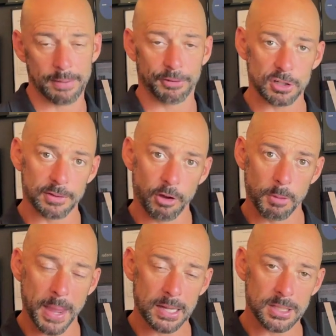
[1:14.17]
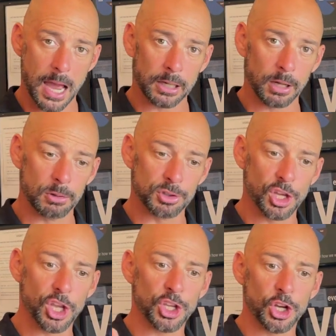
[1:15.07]
first of all, make tacos
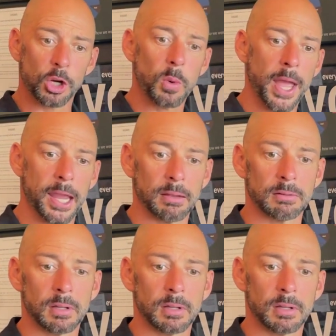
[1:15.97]
your way.